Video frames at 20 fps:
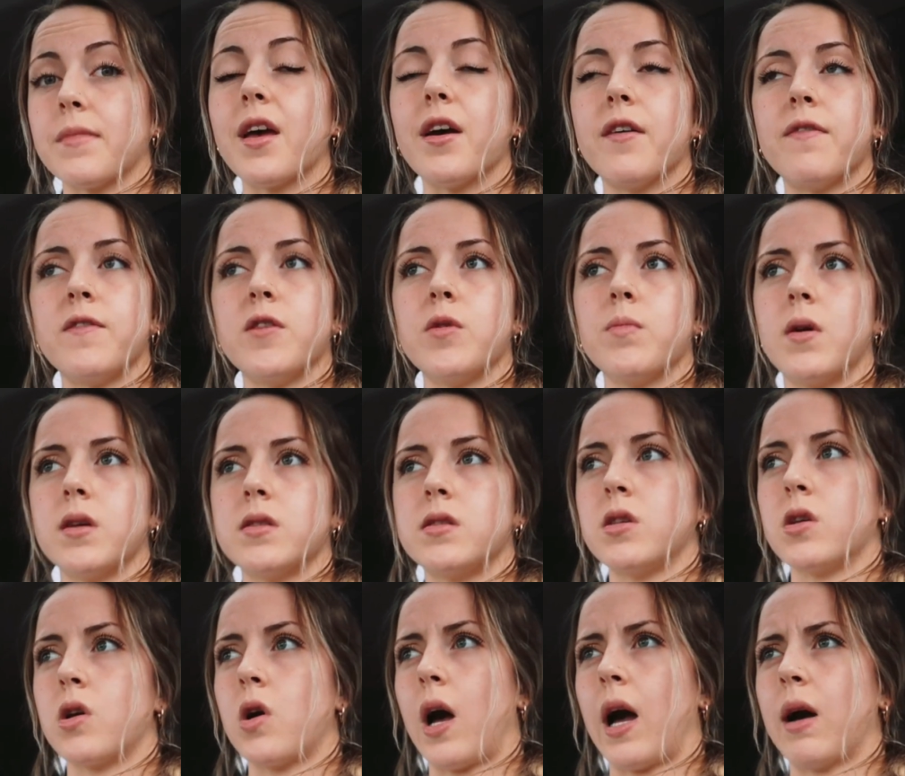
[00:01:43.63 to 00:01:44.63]
A few months
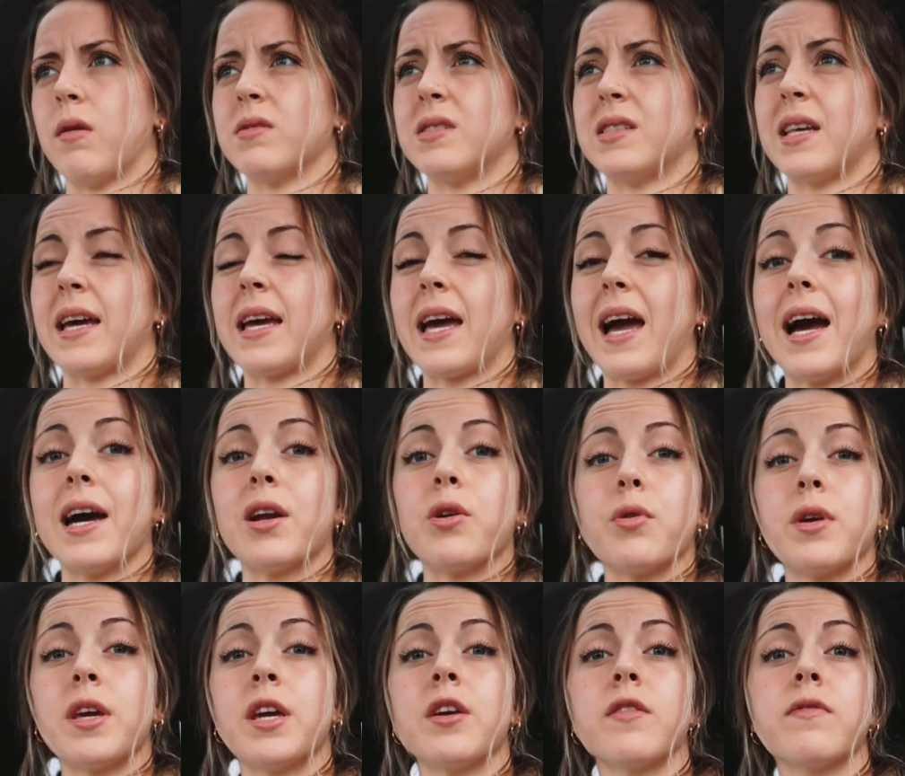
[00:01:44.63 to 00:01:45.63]
ago, I was like, I don't
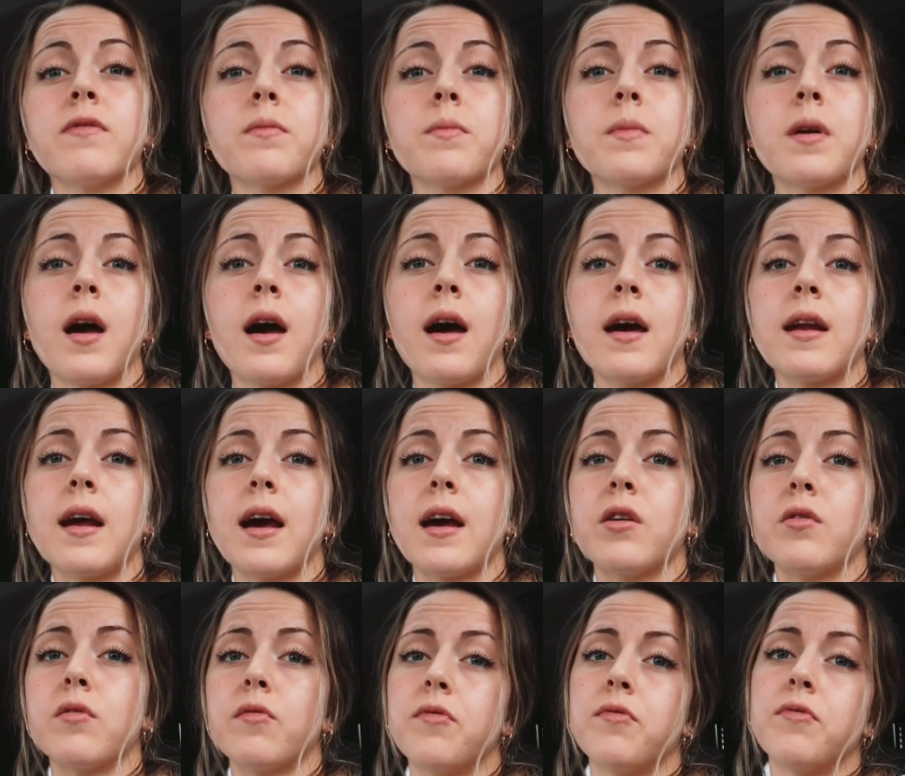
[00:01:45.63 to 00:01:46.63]
hear from God. I
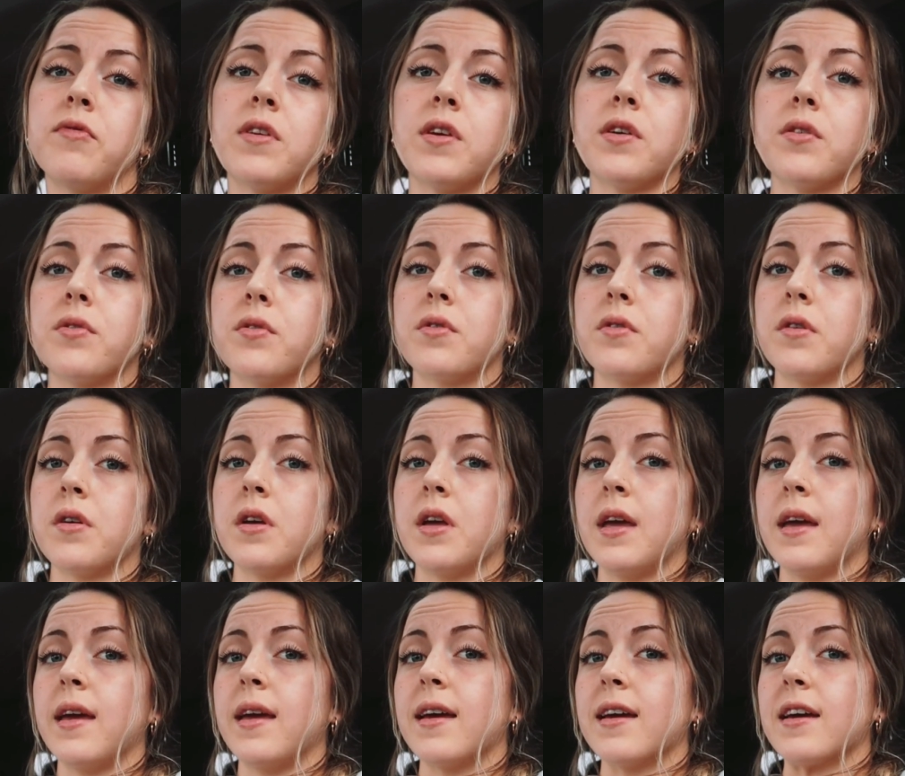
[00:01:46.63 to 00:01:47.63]
don't feel
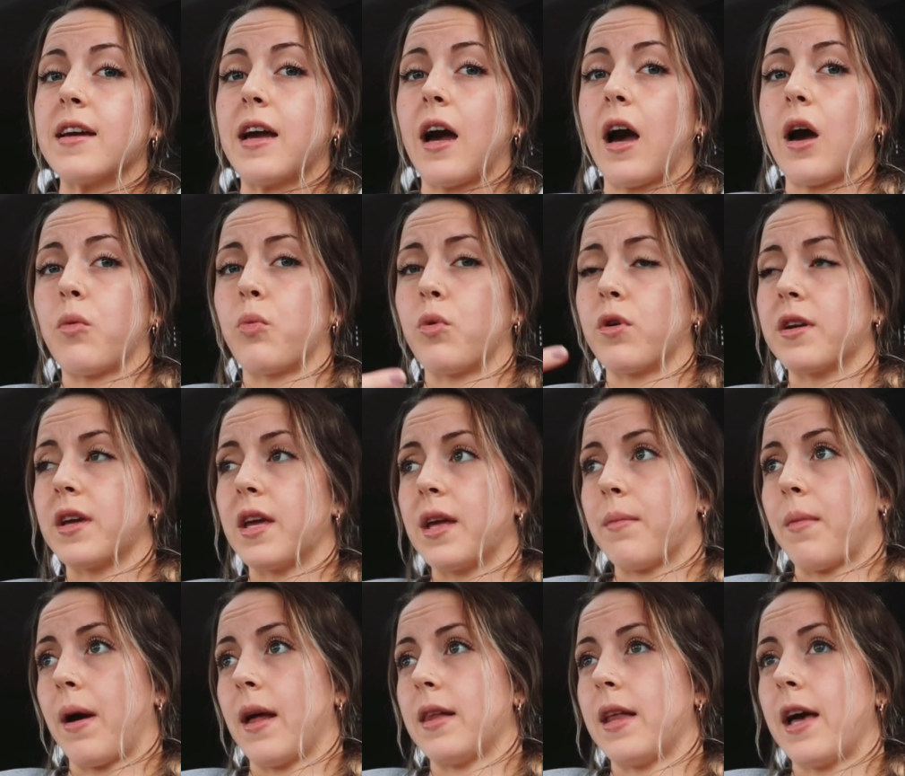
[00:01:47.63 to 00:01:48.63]
God working
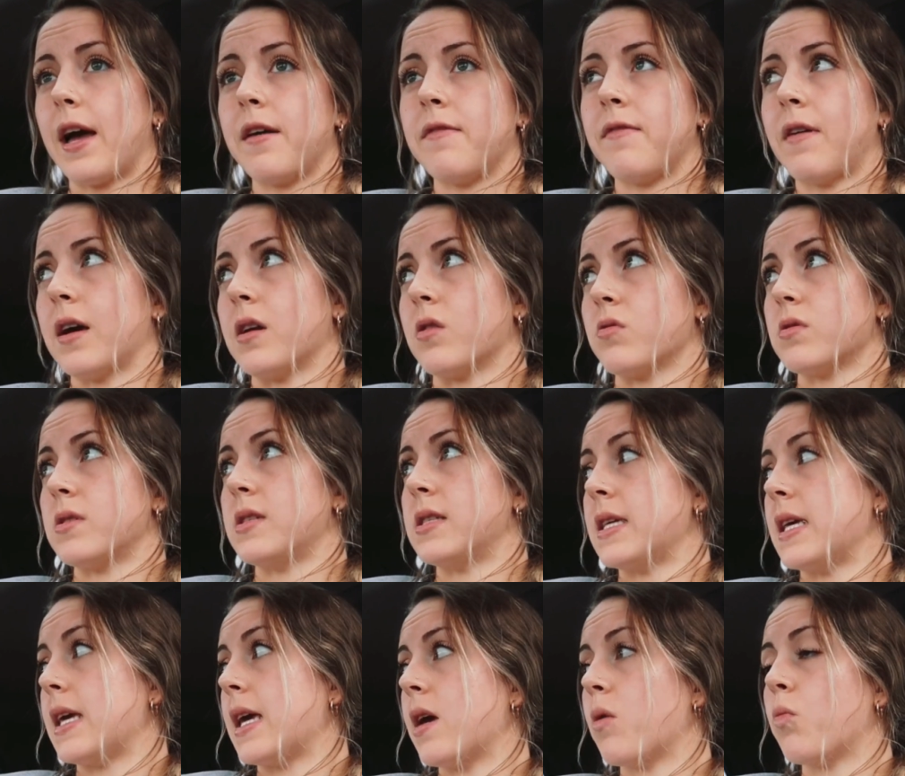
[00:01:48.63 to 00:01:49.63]
in my life. I don't
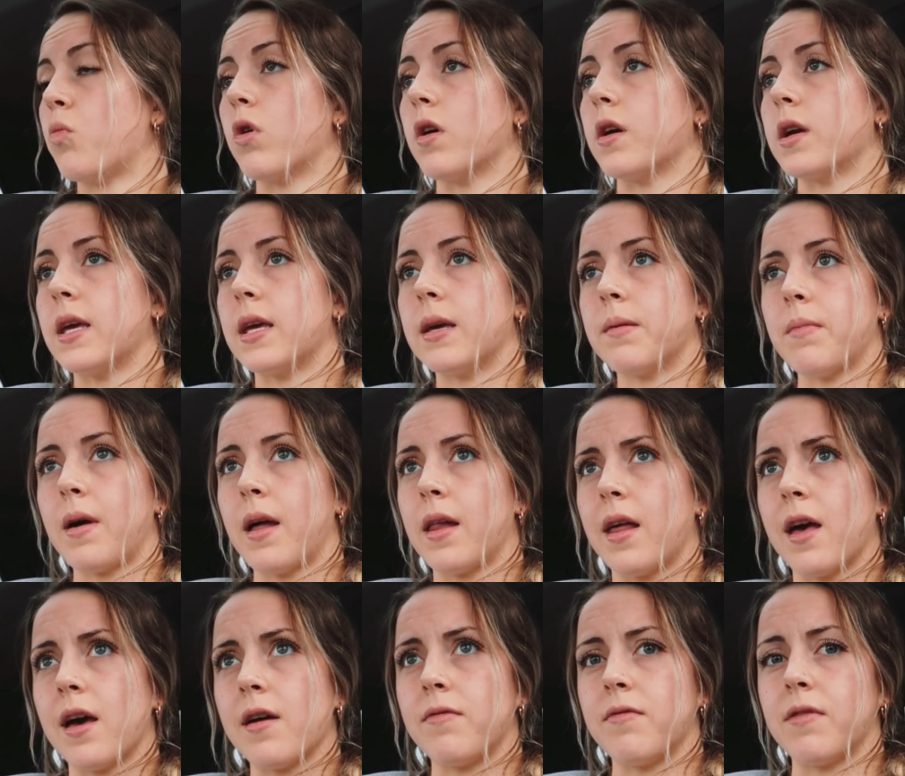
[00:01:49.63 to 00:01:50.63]
see Him working in my
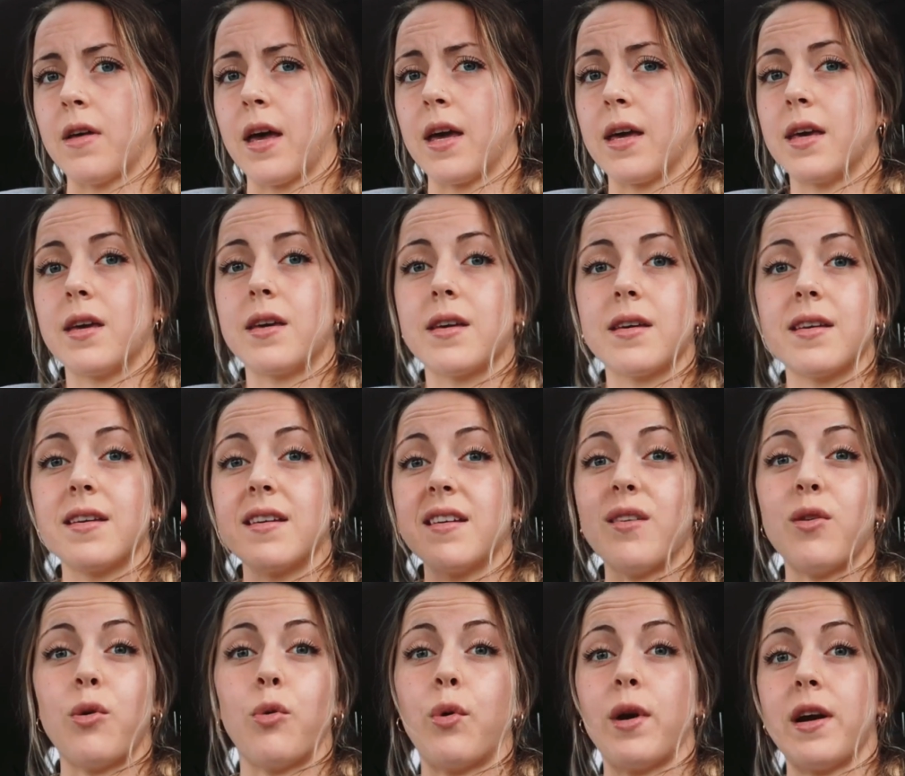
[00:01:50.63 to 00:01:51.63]
life. Like,
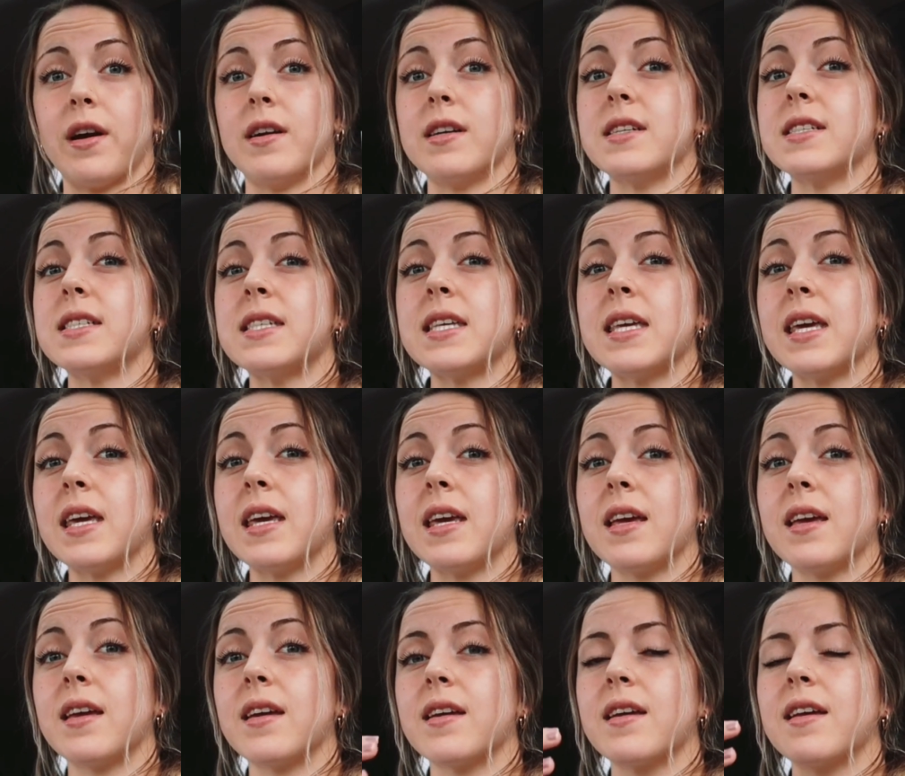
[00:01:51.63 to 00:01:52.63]
where is
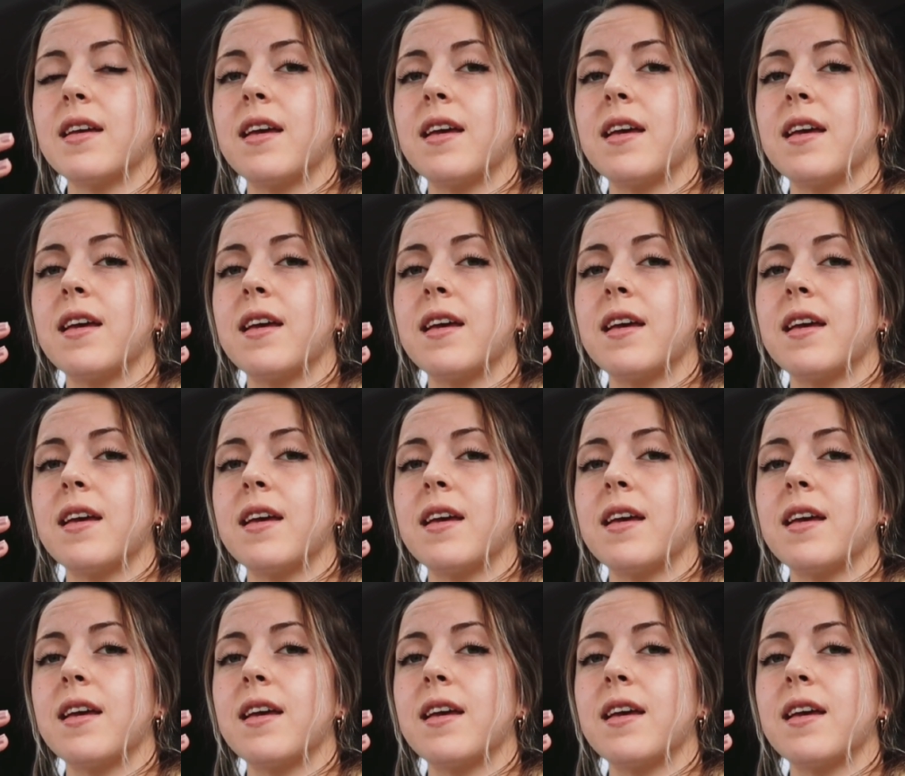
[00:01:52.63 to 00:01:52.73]
He?